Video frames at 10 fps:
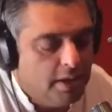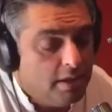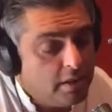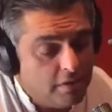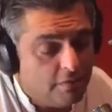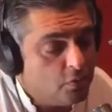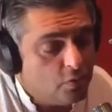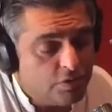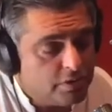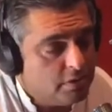And then, of
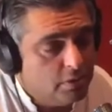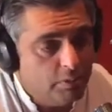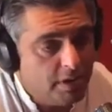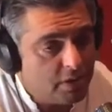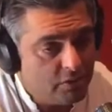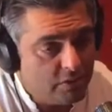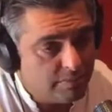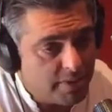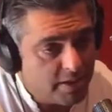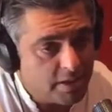course, we get to the
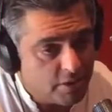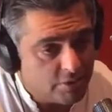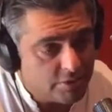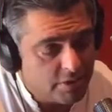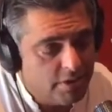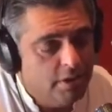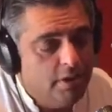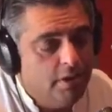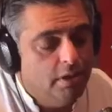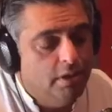penthouse.
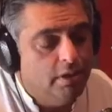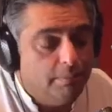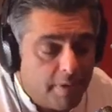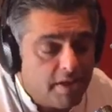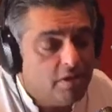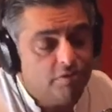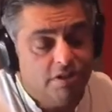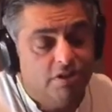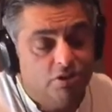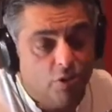The penthouse
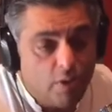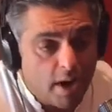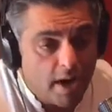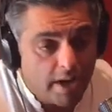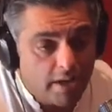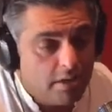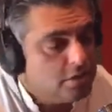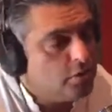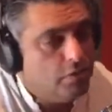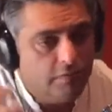is so high,
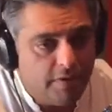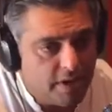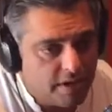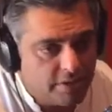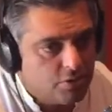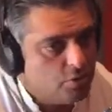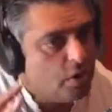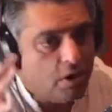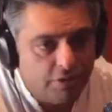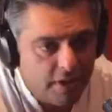so vast,
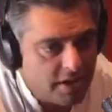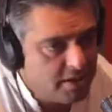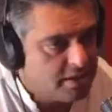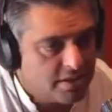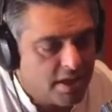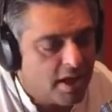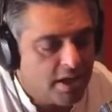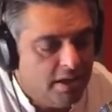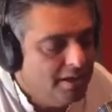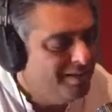so out there in the sky,
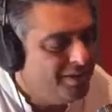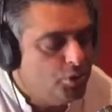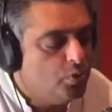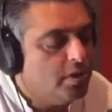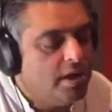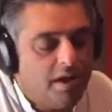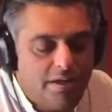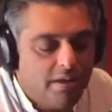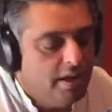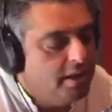that you
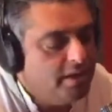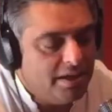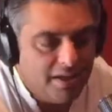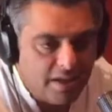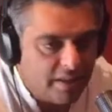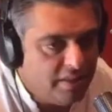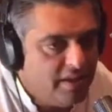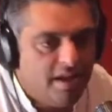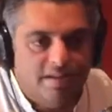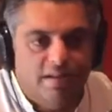can't hear
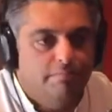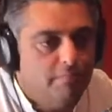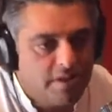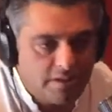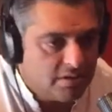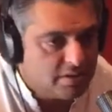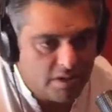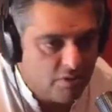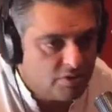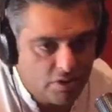nothing except muzzled
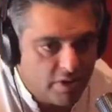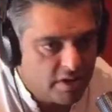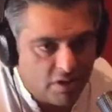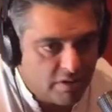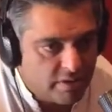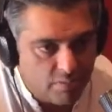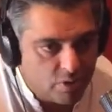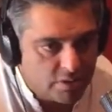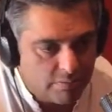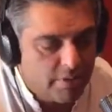sounds going down at the
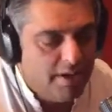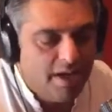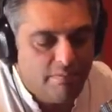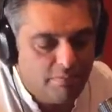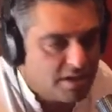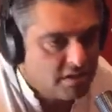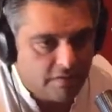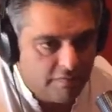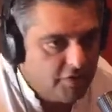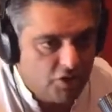bottom and
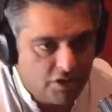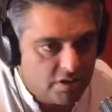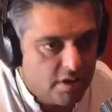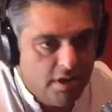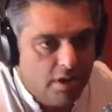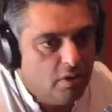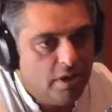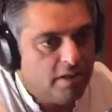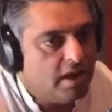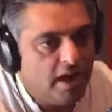muzzled vision. You know,
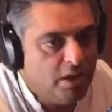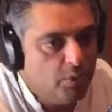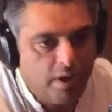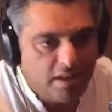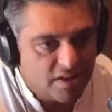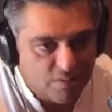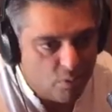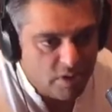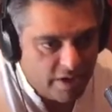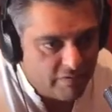like the higher we
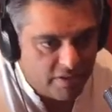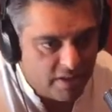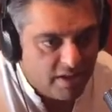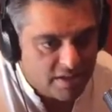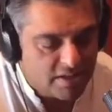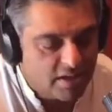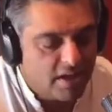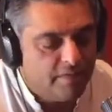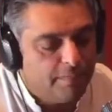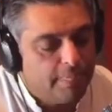smaller everything gets in
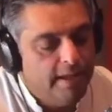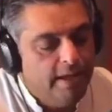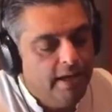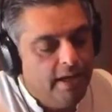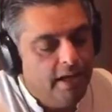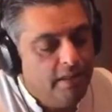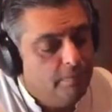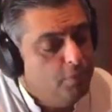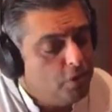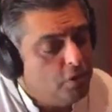life. And the
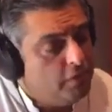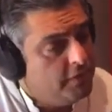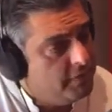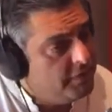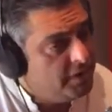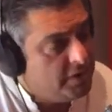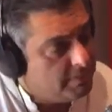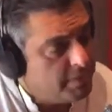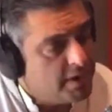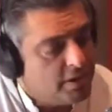beauty of living in the
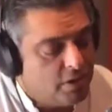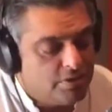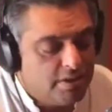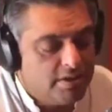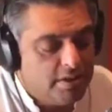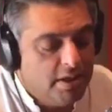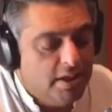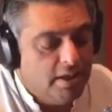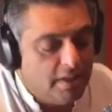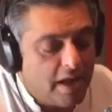penthouse is
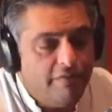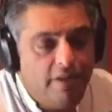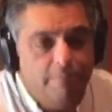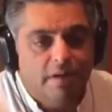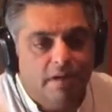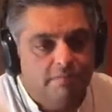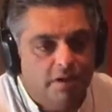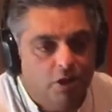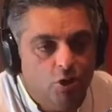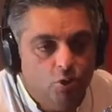the life then becomes
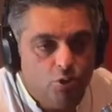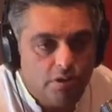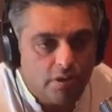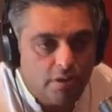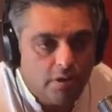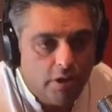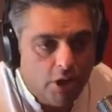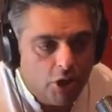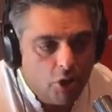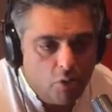an illusion.
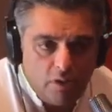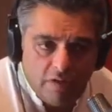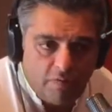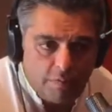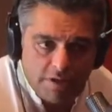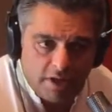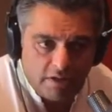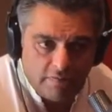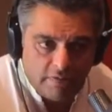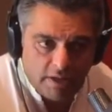You don't live
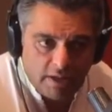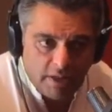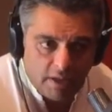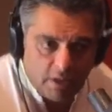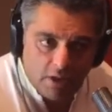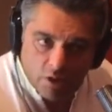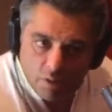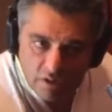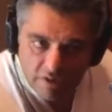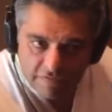objectively, you
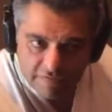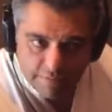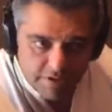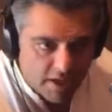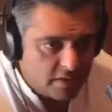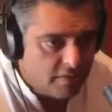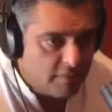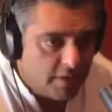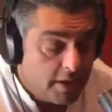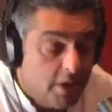don't live
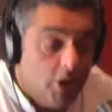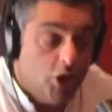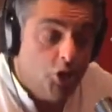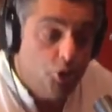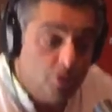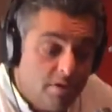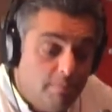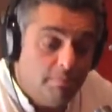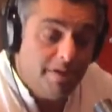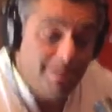subjectively. You
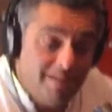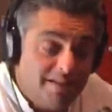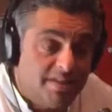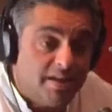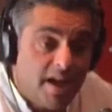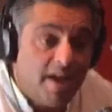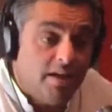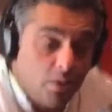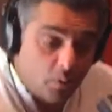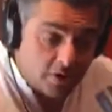simply
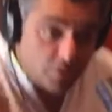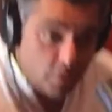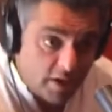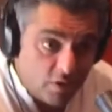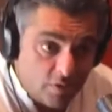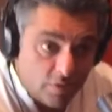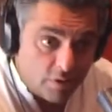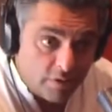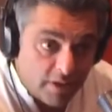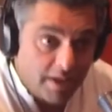decide what's going on
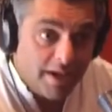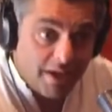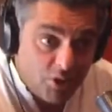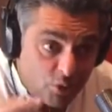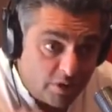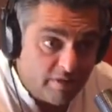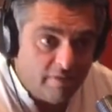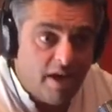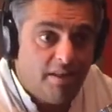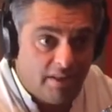down there, and you
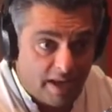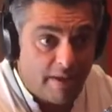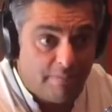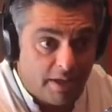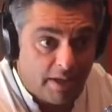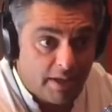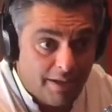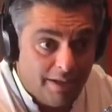create that happening.